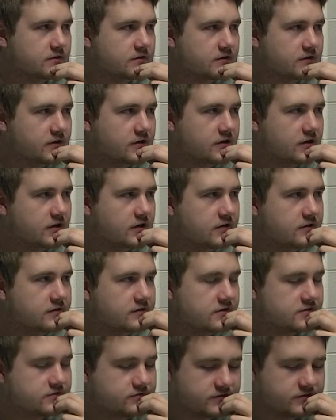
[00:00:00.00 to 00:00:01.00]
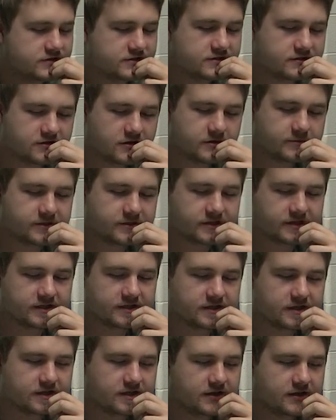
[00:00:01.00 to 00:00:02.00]
where Han gets freezing carbonite,
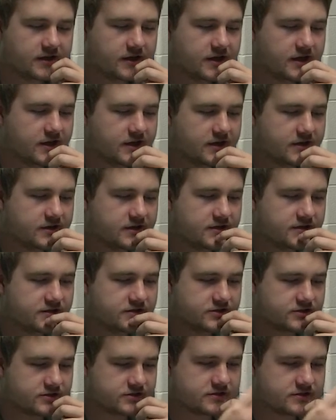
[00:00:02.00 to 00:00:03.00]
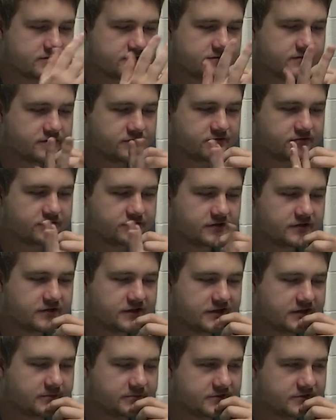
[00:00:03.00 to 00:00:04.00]
and he just
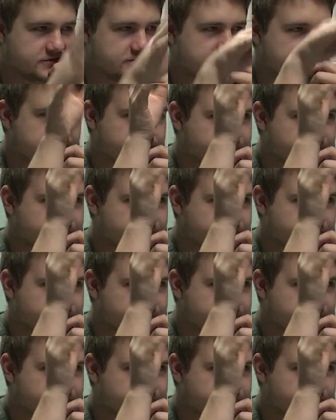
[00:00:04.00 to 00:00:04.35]
the mist